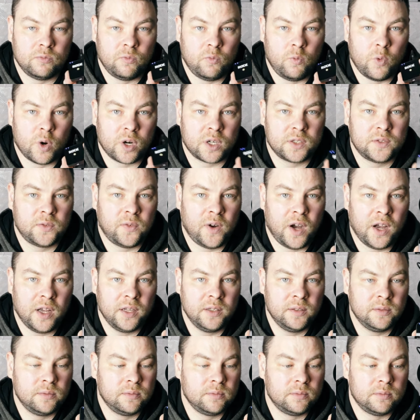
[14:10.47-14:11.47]
Works
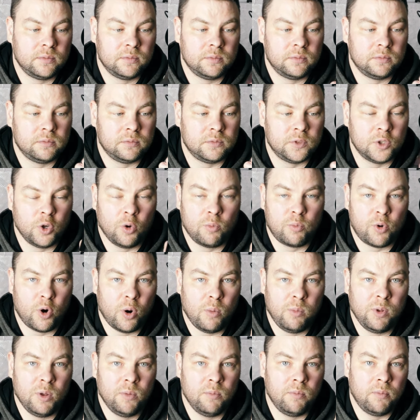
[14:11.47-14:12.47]
fine, no
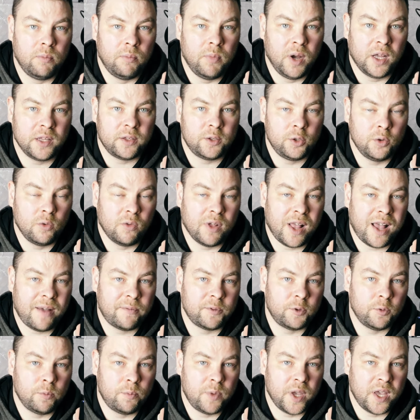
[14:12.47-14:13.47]
problem, but you have
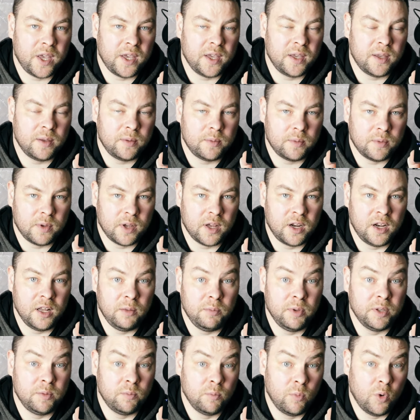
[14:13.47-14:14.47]
to pay a little
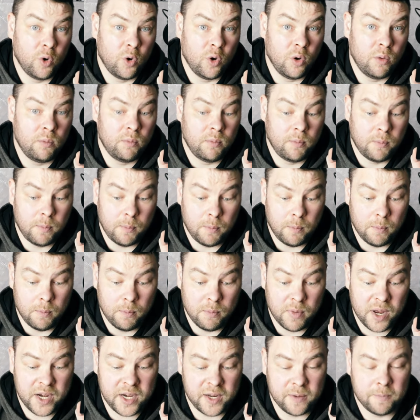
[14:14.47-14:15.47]
bit more
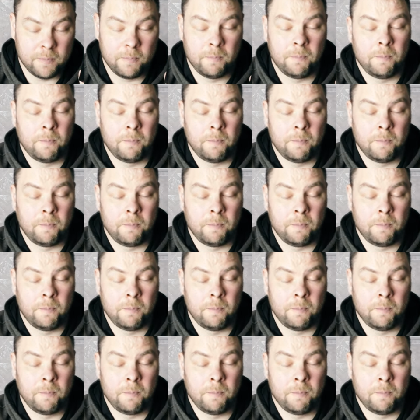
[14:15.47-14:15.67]
money.